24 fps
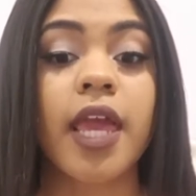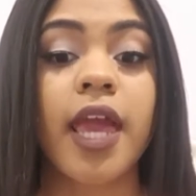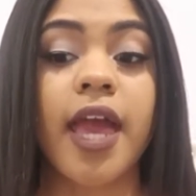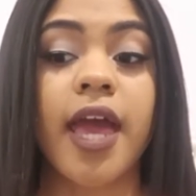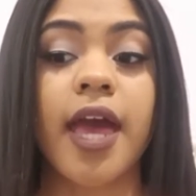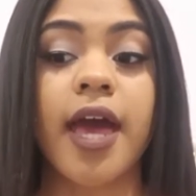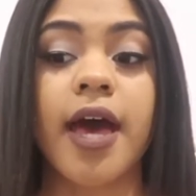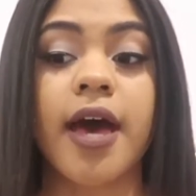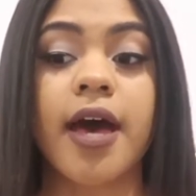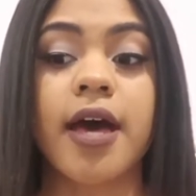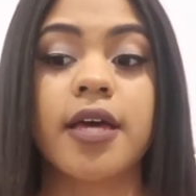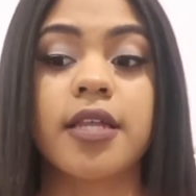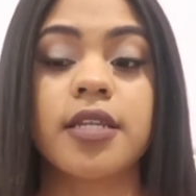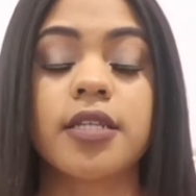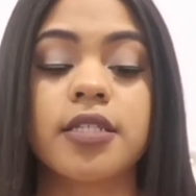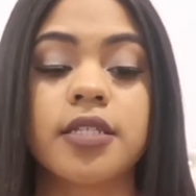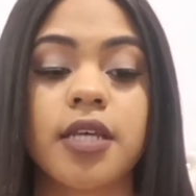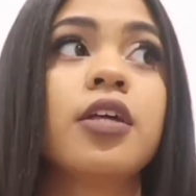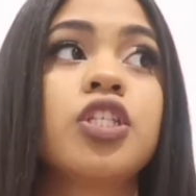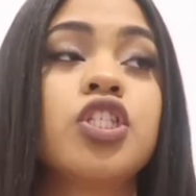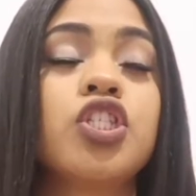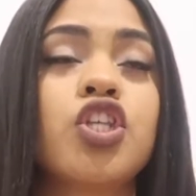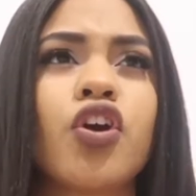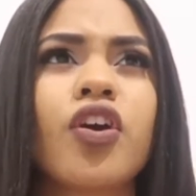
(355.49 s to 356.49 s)
And
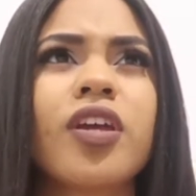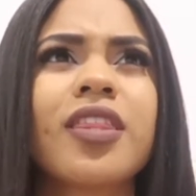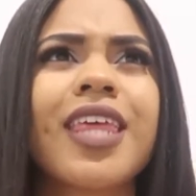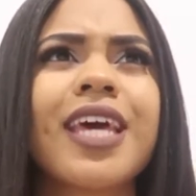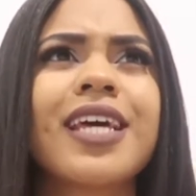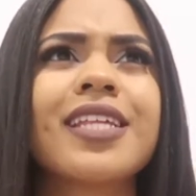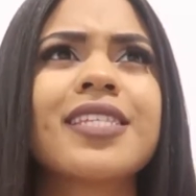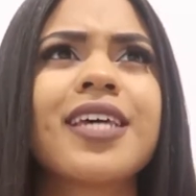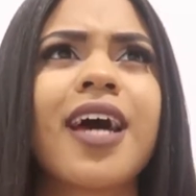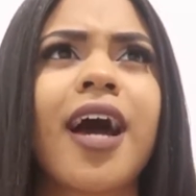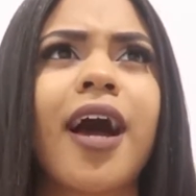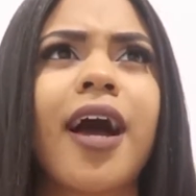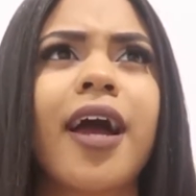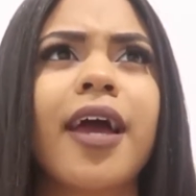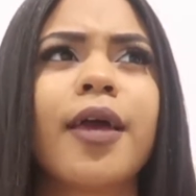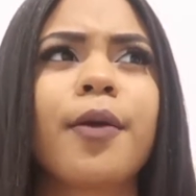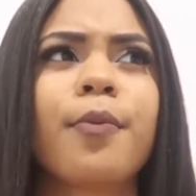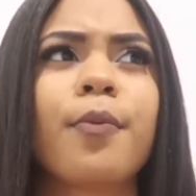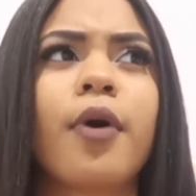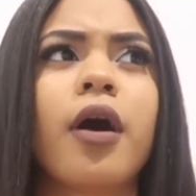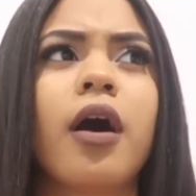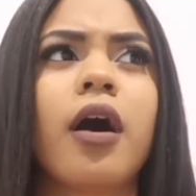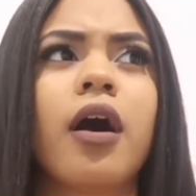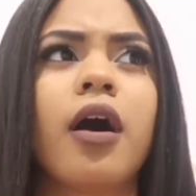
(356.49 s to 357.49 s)
during that
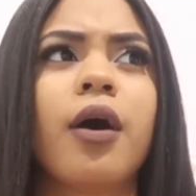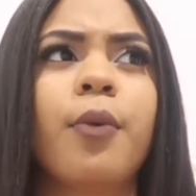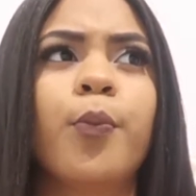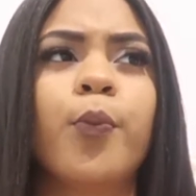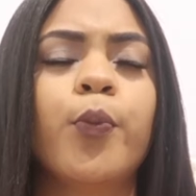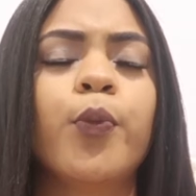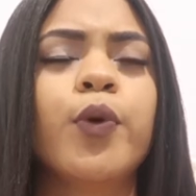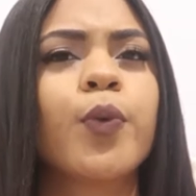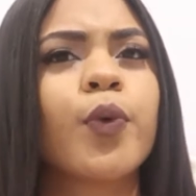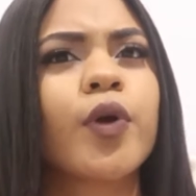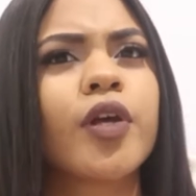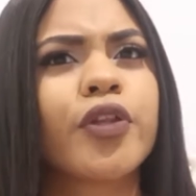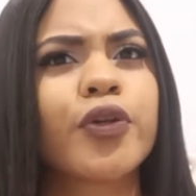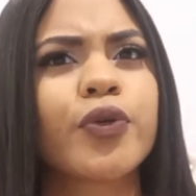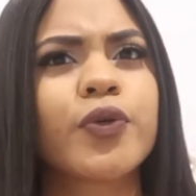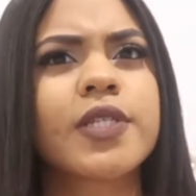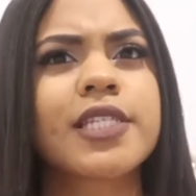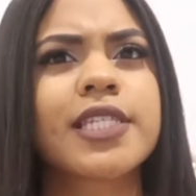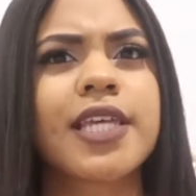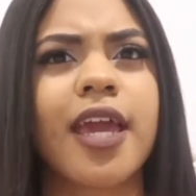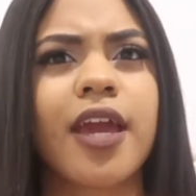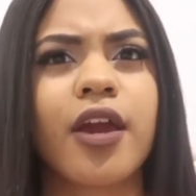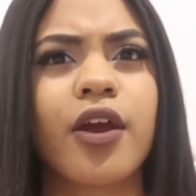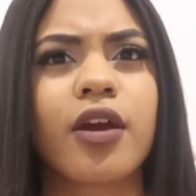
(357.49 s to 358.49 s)
time we were a little
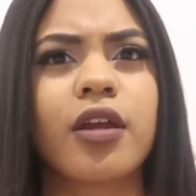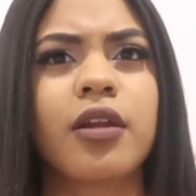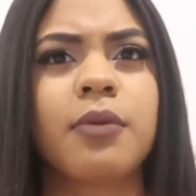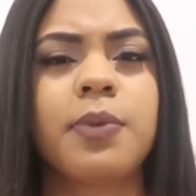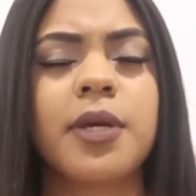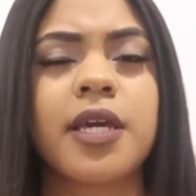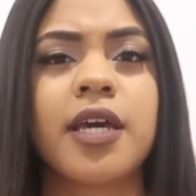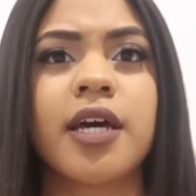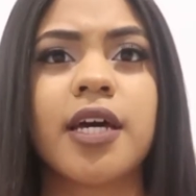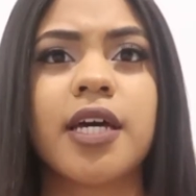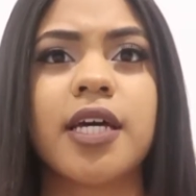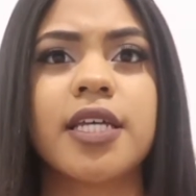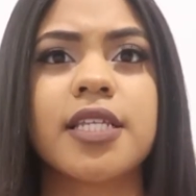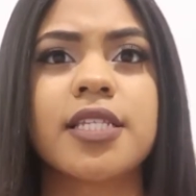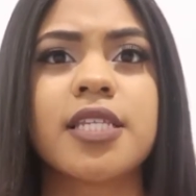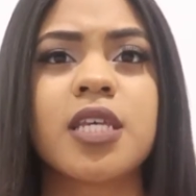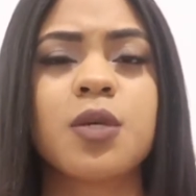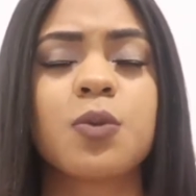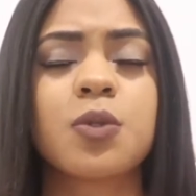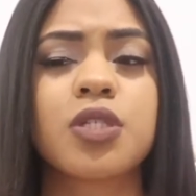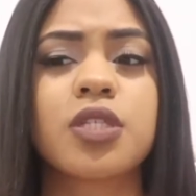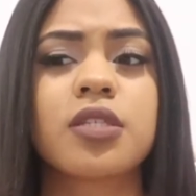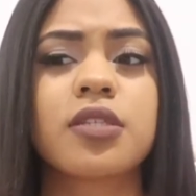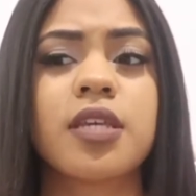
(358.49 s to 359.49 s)
scared because
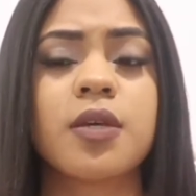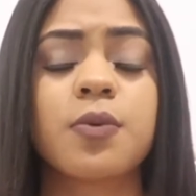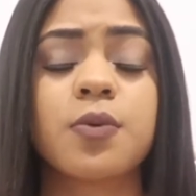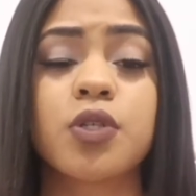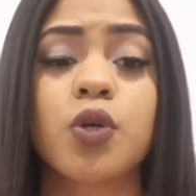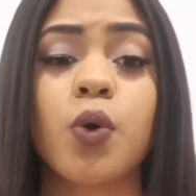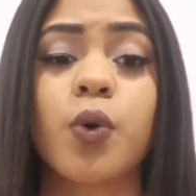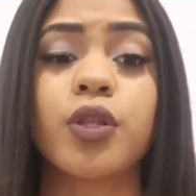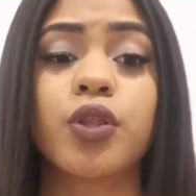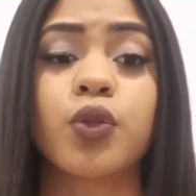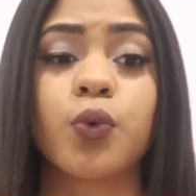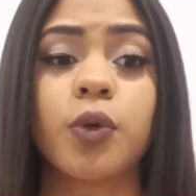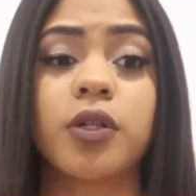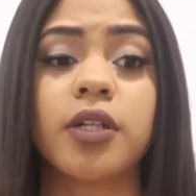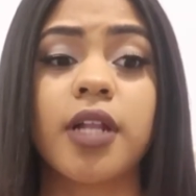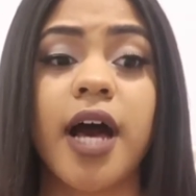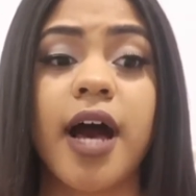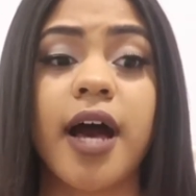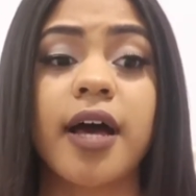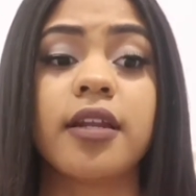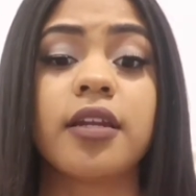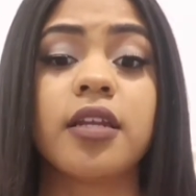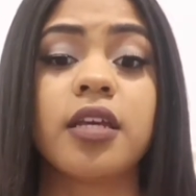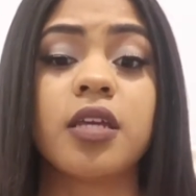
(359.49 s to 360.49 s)
he was going through a
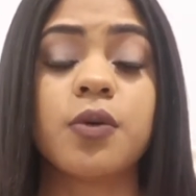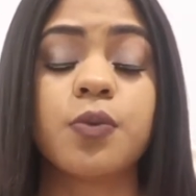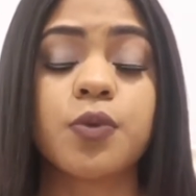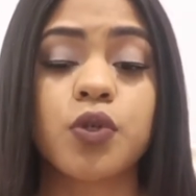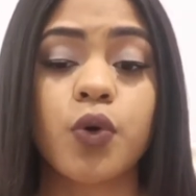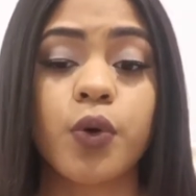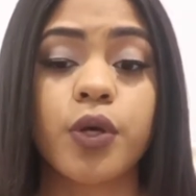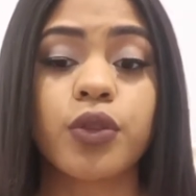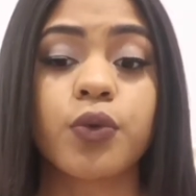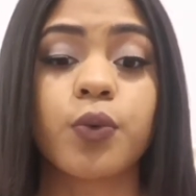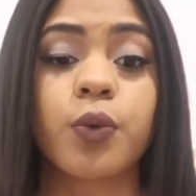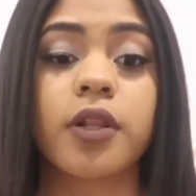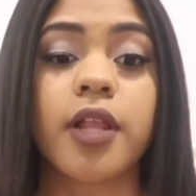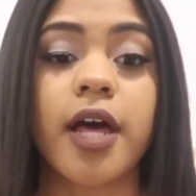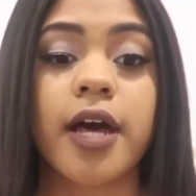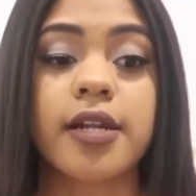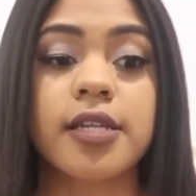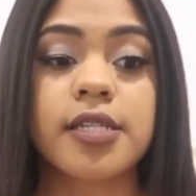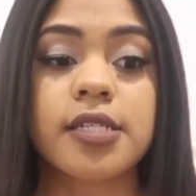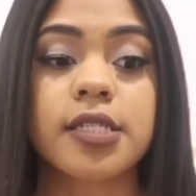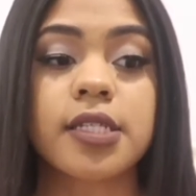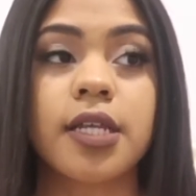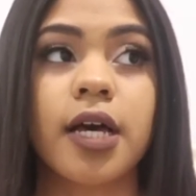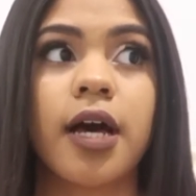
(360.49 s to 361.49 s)
lot. He was going through a lot
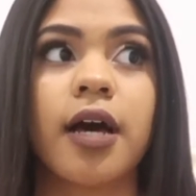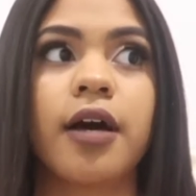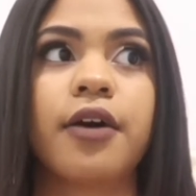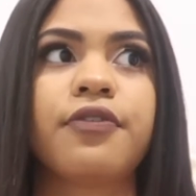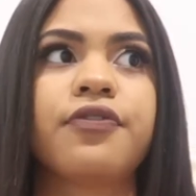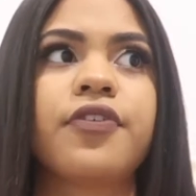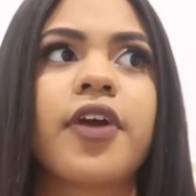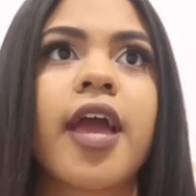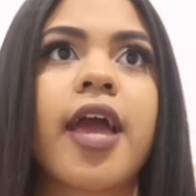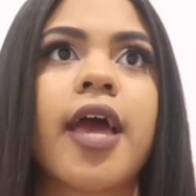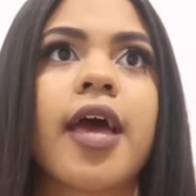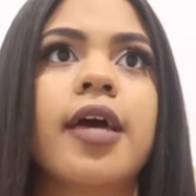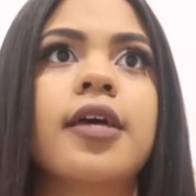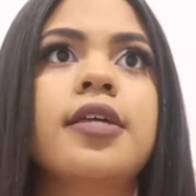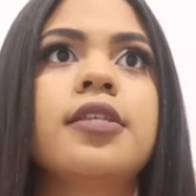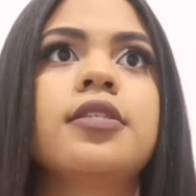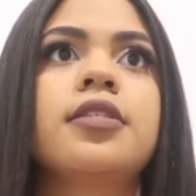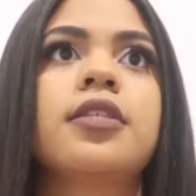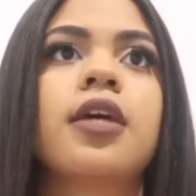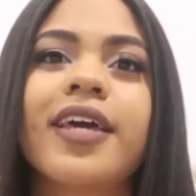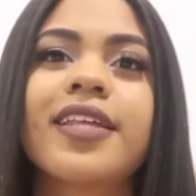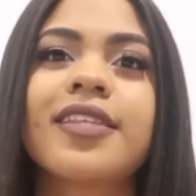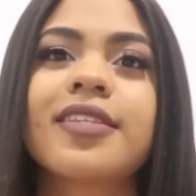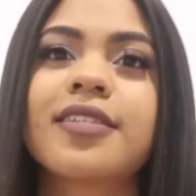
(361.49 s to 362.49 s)
of stuff,
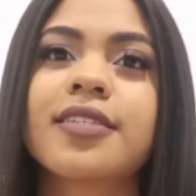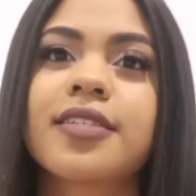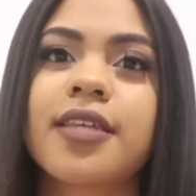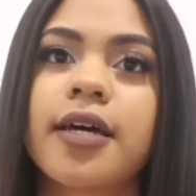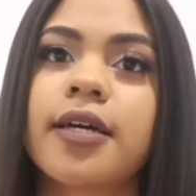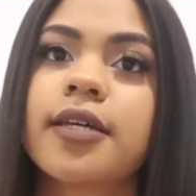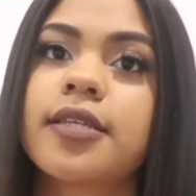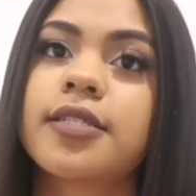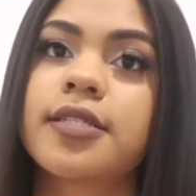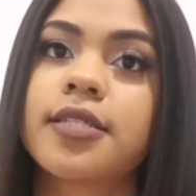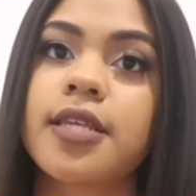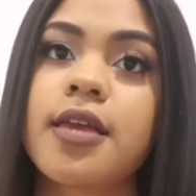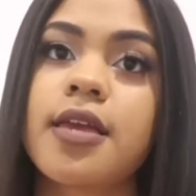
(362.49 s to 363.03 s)
and it sucks